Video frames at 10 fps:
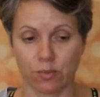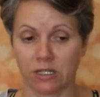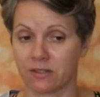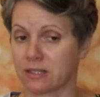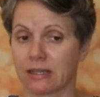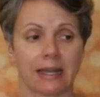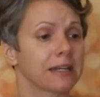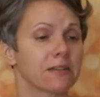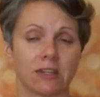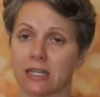of breakfasts. Like I
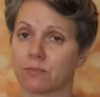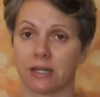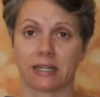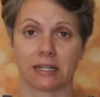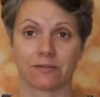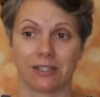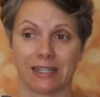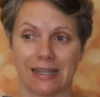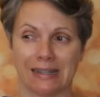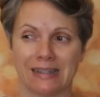can have egg and bacon every
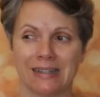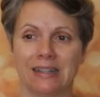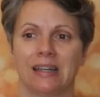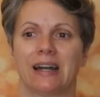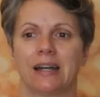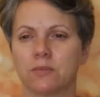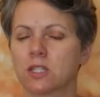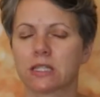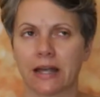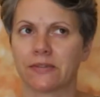day, I'm
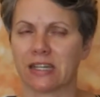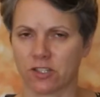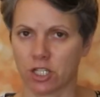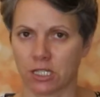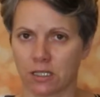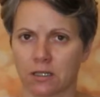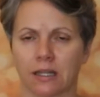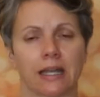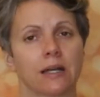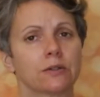just not that chick.
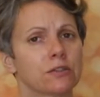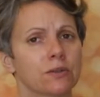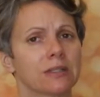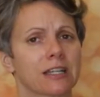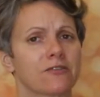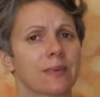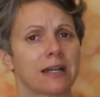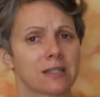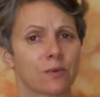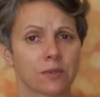Like, I'll do it, like, if my
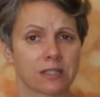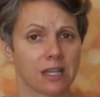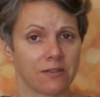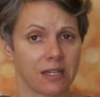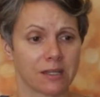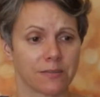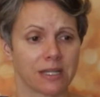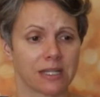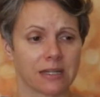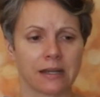husband wants to have egg and
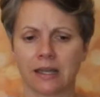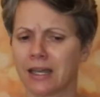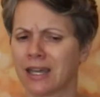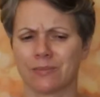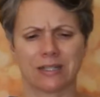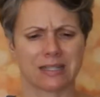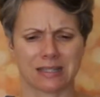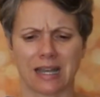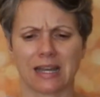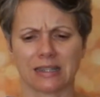bacon, but
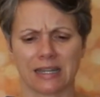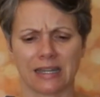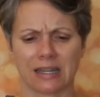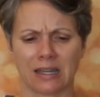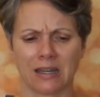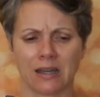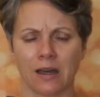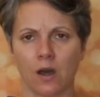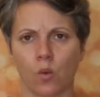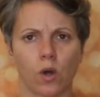it's not, like,
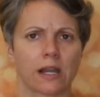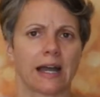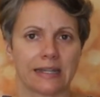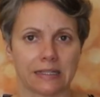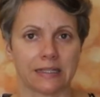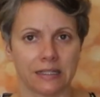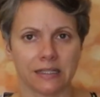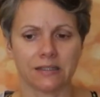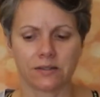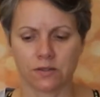what I
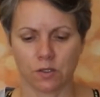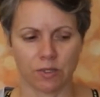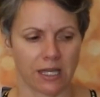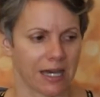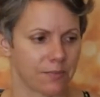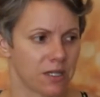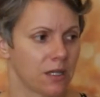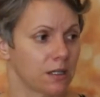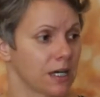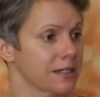need to be
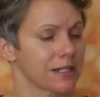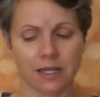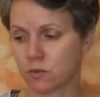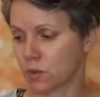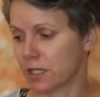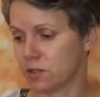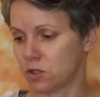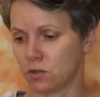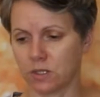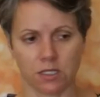happy. A lot of times what I
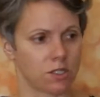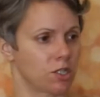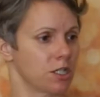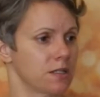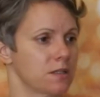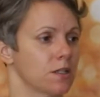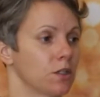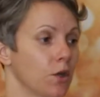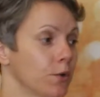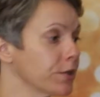do is
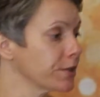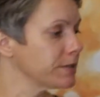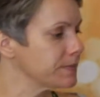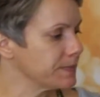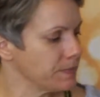just yogurt.